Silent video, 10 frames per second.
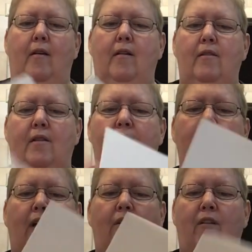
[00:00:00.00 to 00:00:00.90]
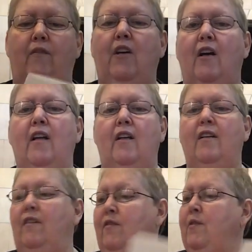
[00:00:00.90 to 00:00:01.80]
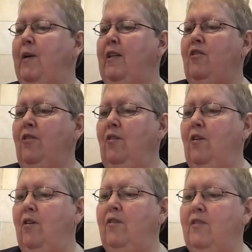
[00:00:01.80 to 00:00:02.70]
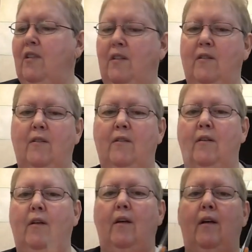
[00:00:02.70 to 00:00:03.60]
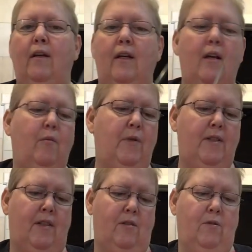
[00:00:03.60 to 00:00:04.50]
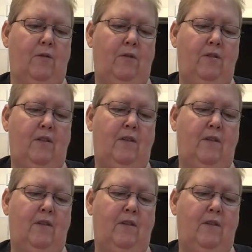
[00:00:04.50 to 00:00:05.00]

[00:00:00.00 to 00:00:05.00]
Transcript: So now I've got enough to make 2 cards. Get out my scissors.